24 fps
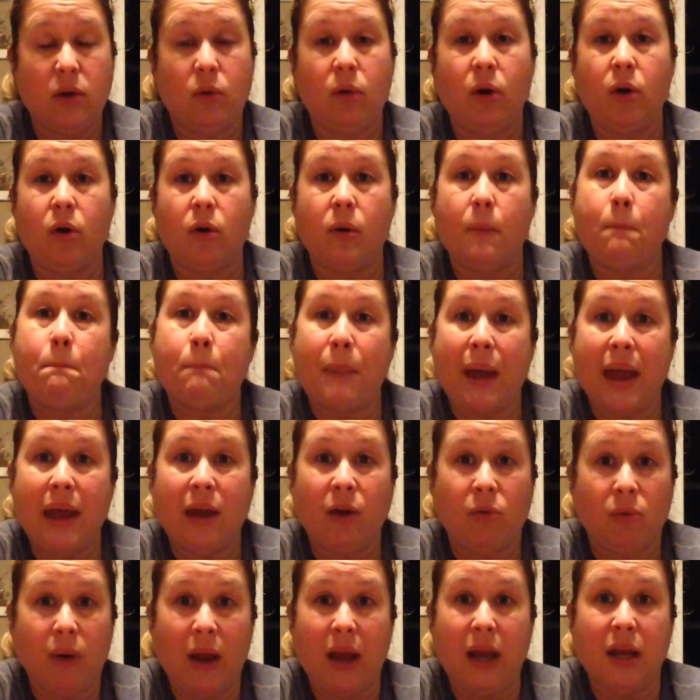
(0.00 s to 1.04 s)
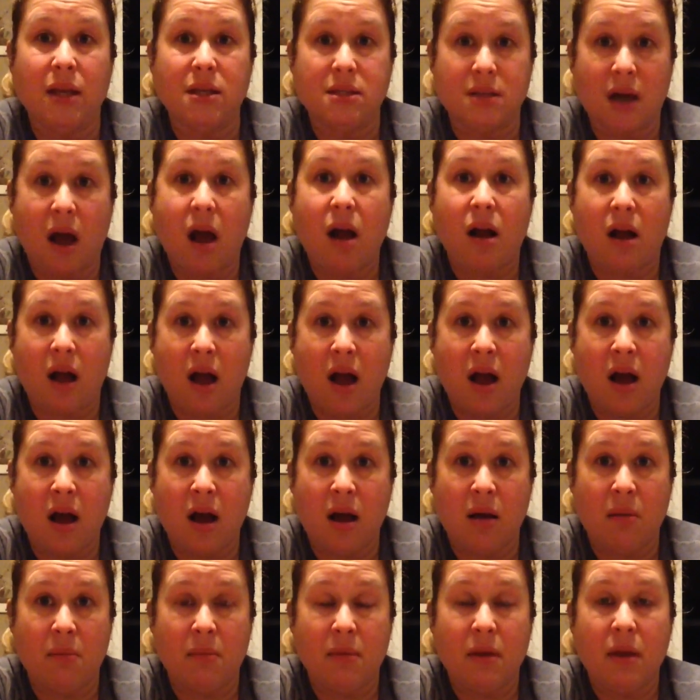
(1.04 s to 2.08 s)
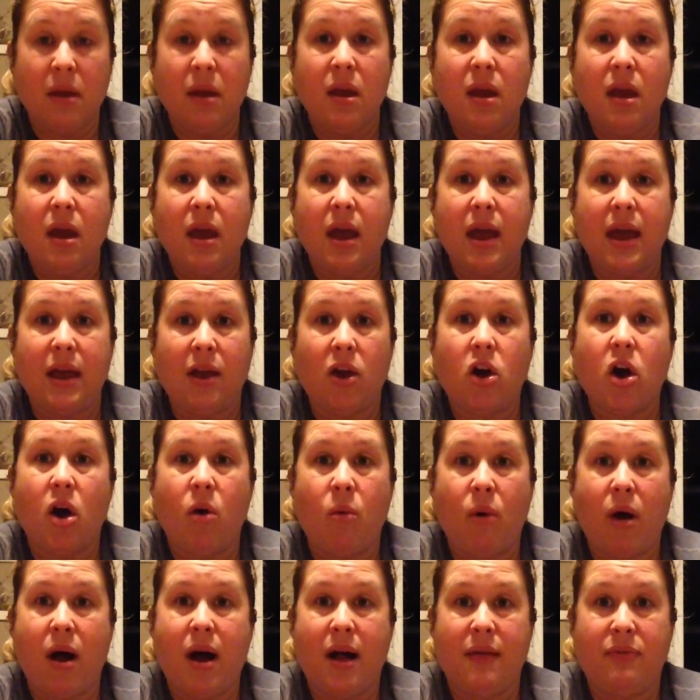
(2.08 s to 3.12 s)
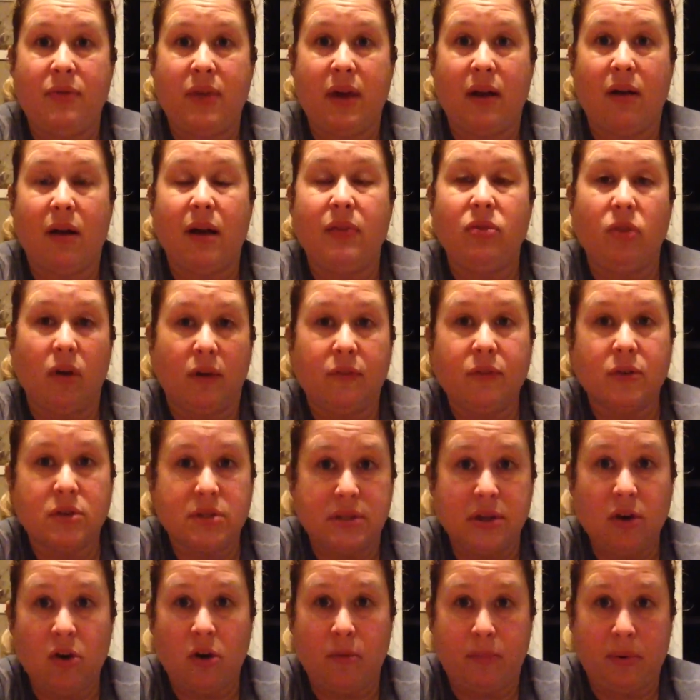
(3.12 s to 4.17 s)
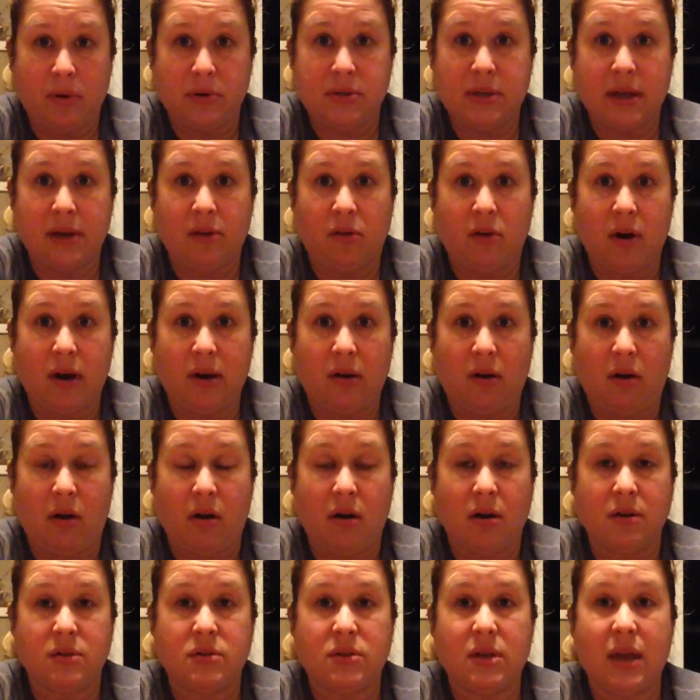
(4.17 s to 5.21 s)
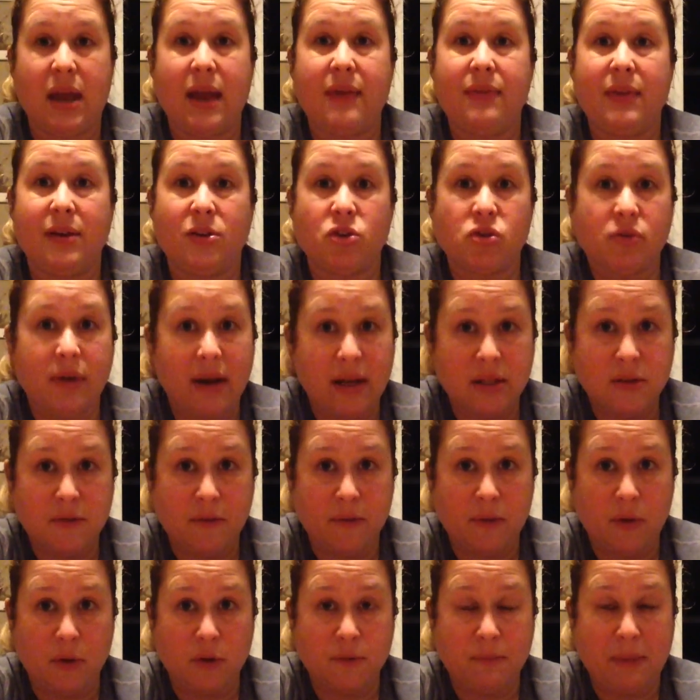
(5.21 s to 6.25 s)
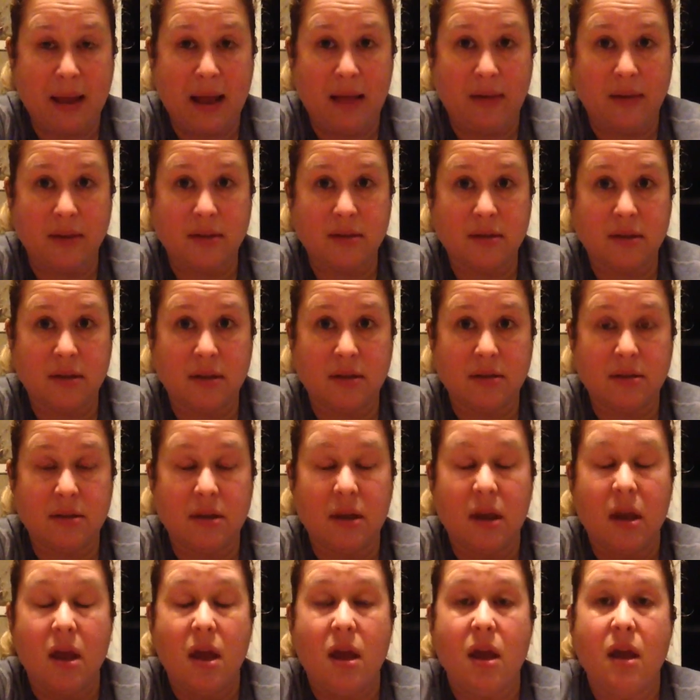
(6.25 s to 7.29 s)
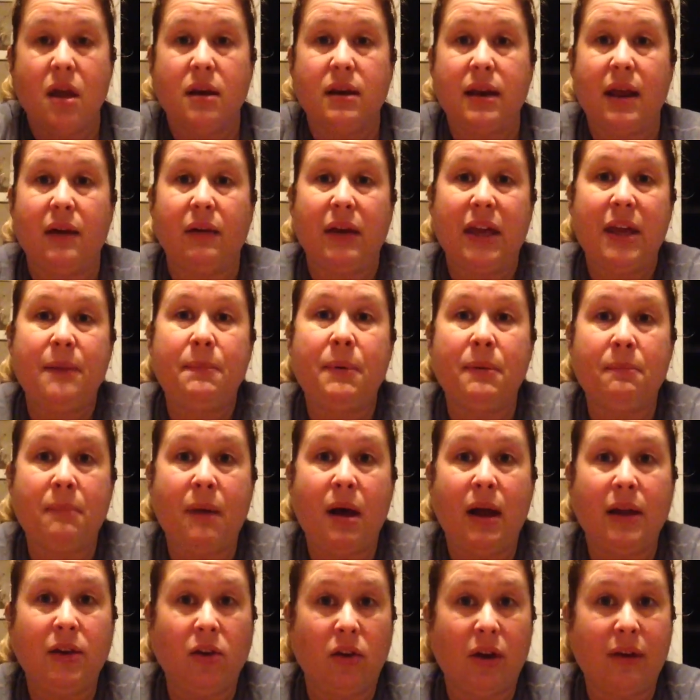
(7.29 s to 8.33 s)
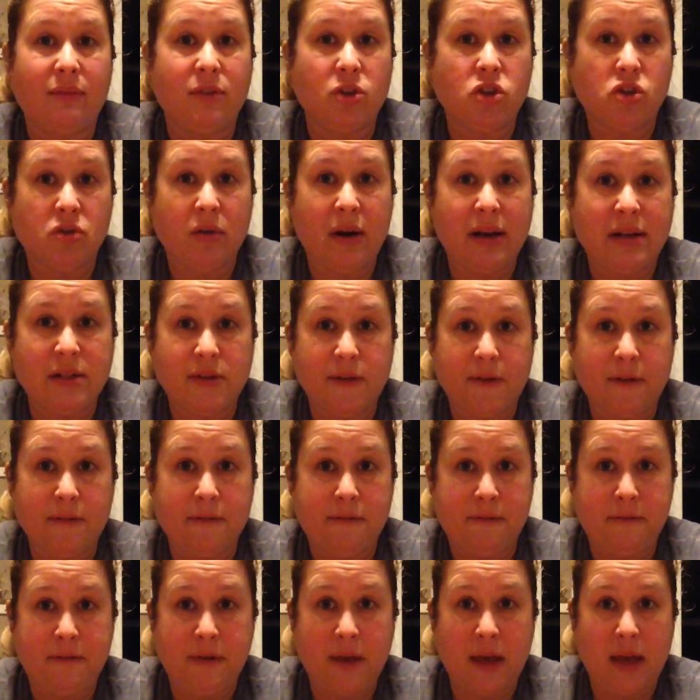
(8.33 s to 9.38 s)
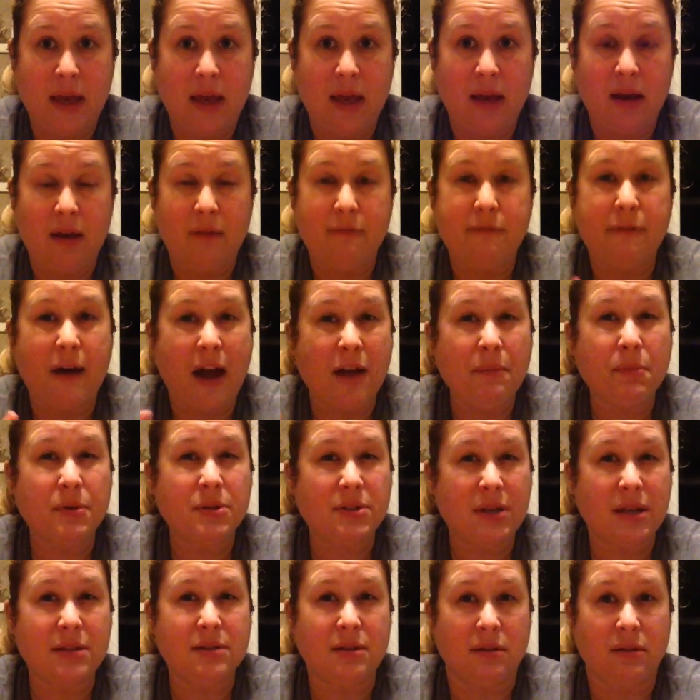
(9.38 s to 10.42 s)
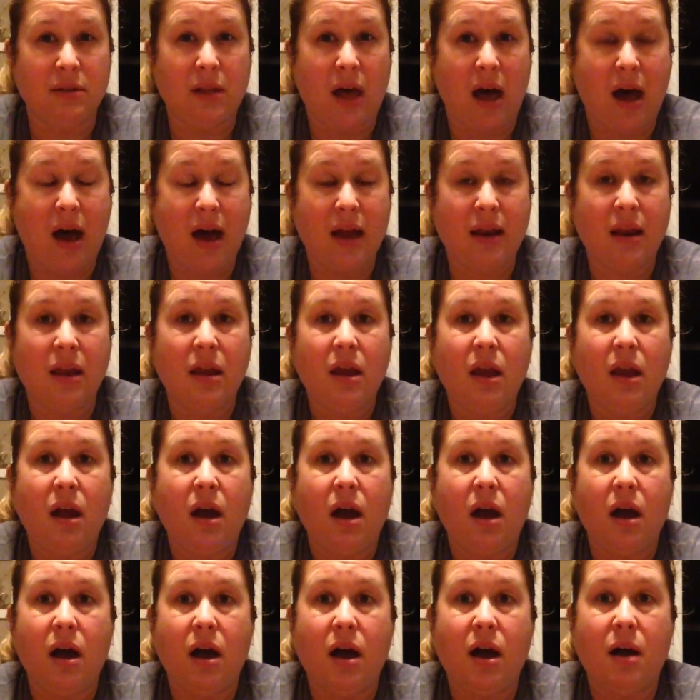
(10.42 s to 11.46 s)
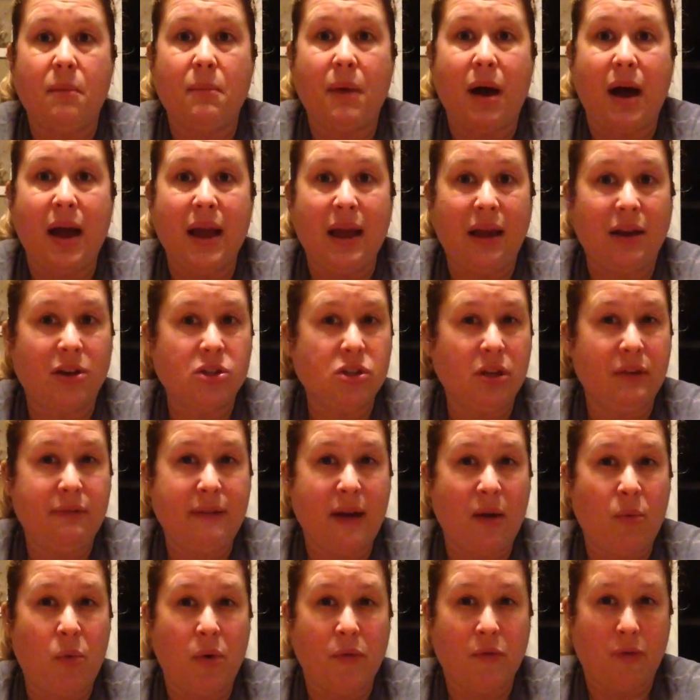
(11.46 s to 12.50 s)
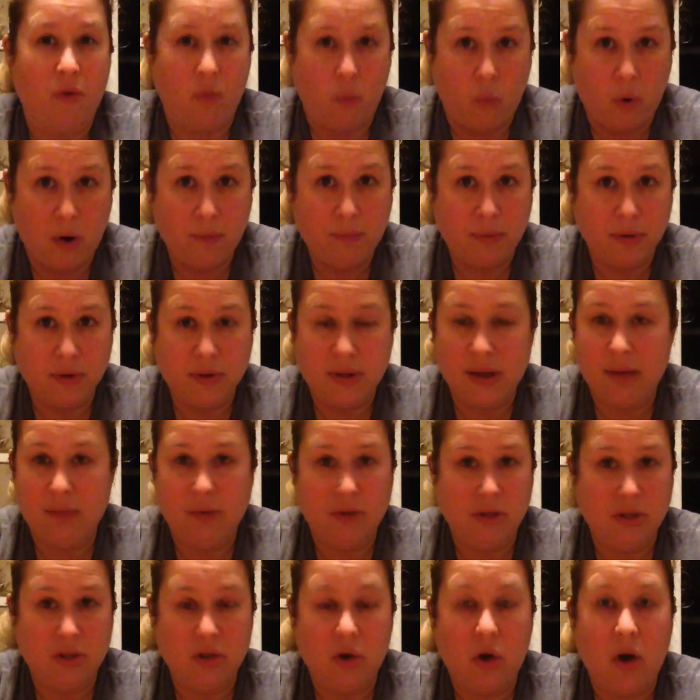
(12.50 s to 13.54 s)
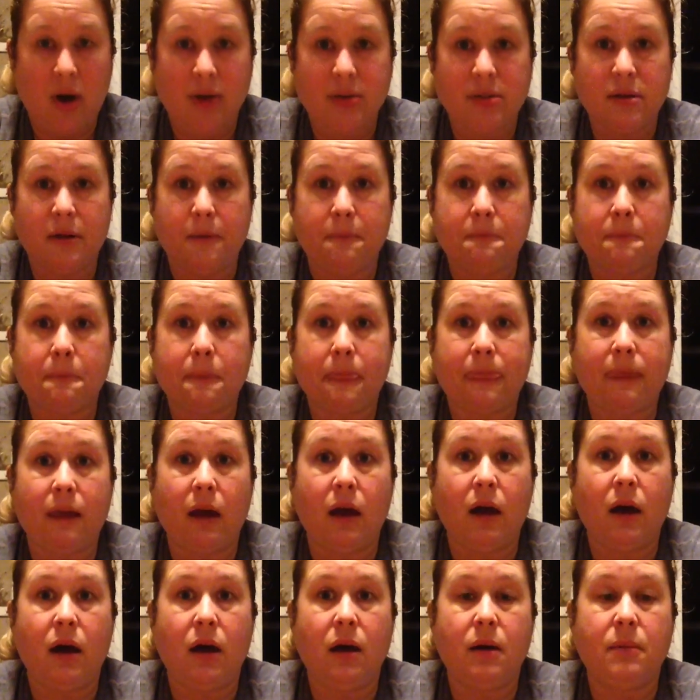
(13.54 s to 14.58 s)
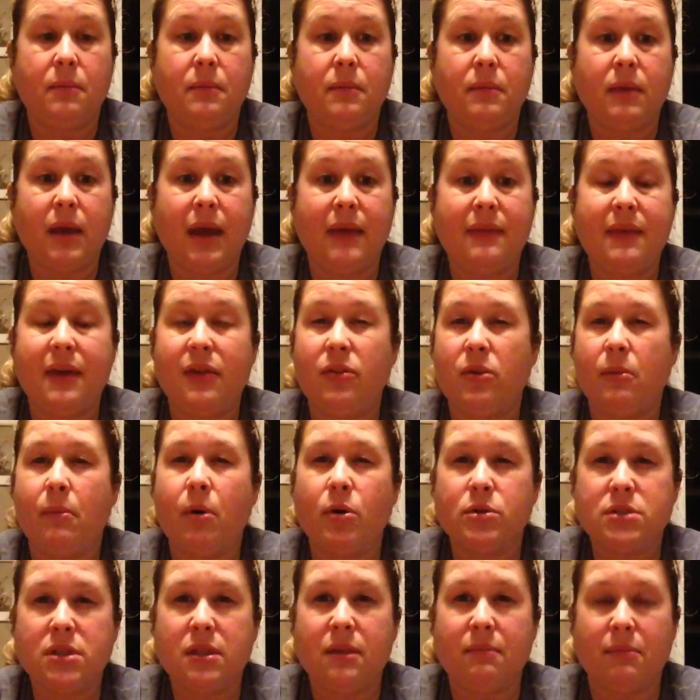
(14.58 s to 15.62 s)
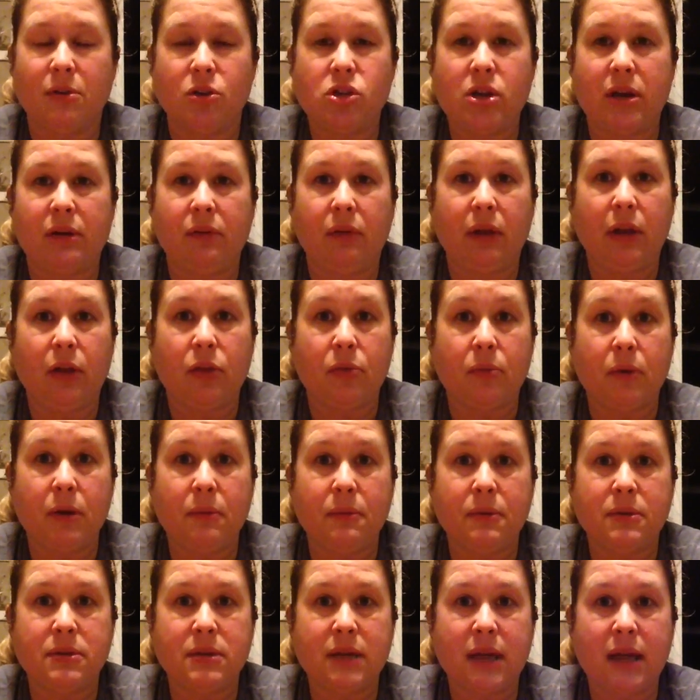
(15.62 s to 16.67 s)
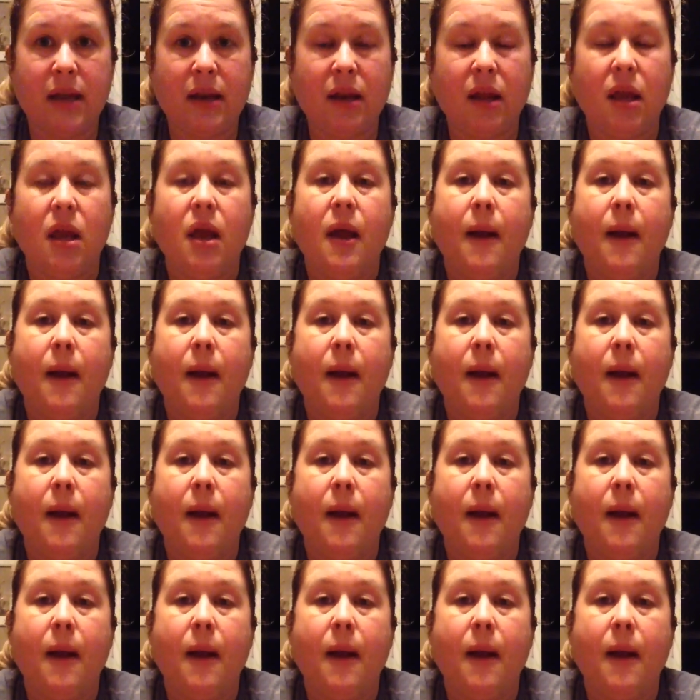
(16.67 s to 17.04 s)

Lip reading: You can go to bankrate.com and go on there and look for 0% credit cards and then transfer those balances. Now, keep in mind, you're going to have a transfer fee. 5% is a lot. I actually found one for 1%, which is awesome. And then most of them are generally 3%.